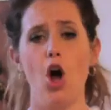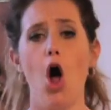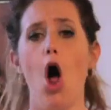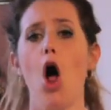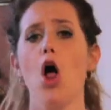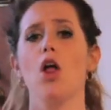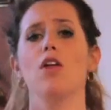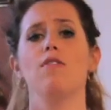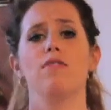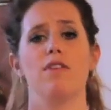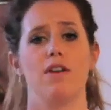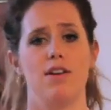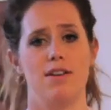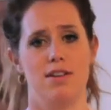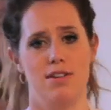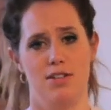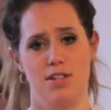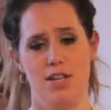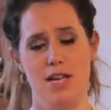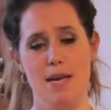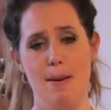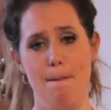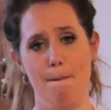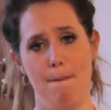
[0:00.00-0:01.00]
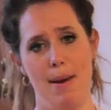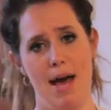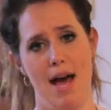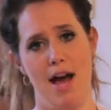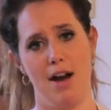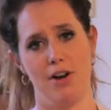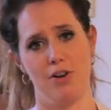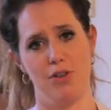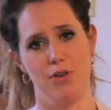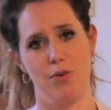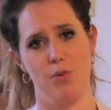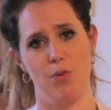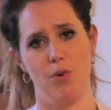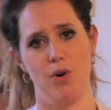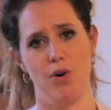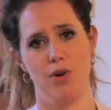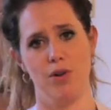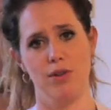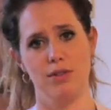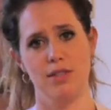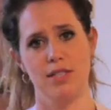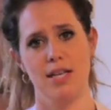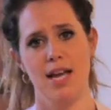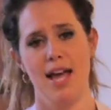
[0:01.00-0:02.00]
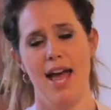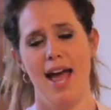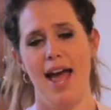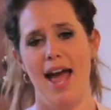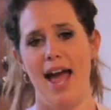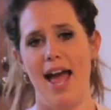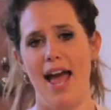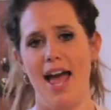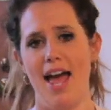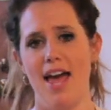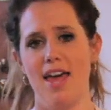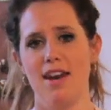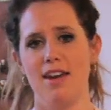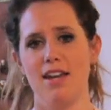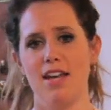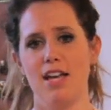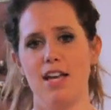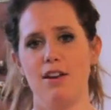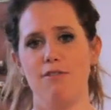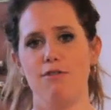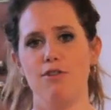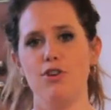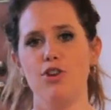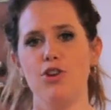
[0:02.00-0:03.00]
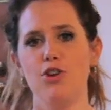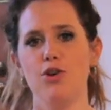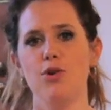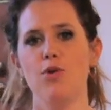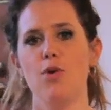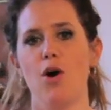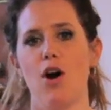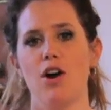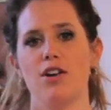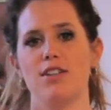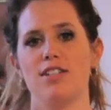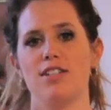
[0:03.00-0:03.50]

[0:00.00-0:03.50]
all of us to impact the world. And if you are